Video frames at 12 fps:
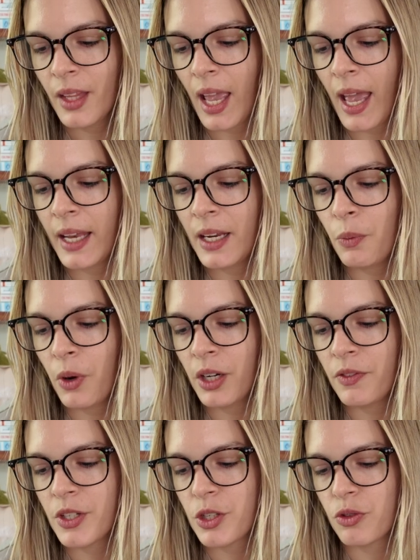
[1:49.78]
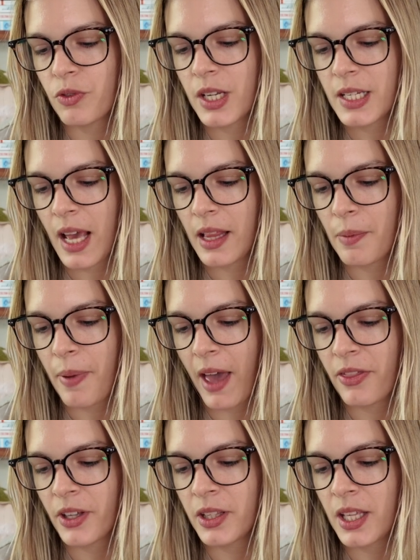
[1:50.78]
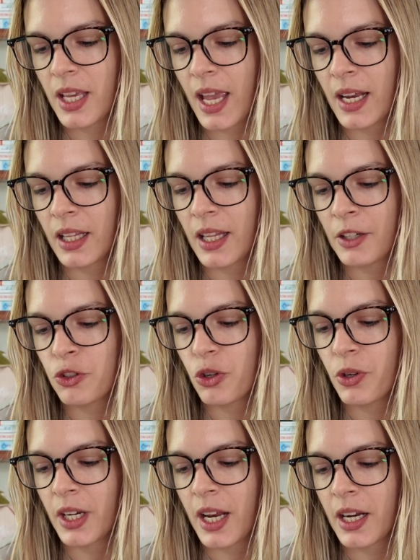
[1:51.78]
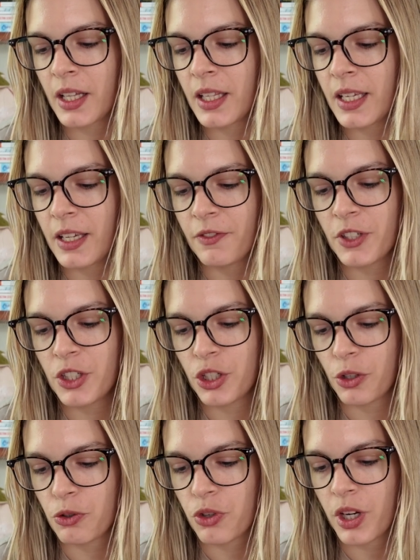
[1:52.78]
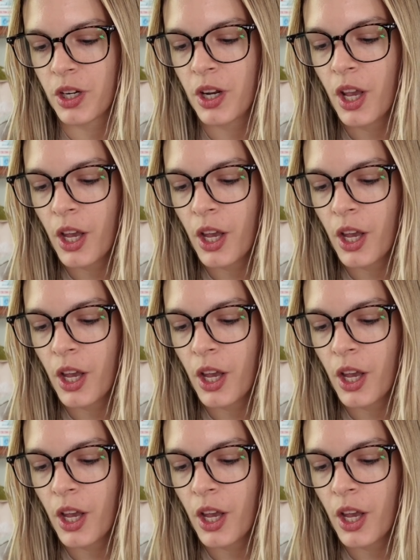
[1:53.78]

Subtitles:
Any one of his 3 telepathically and electrokinetically gifted children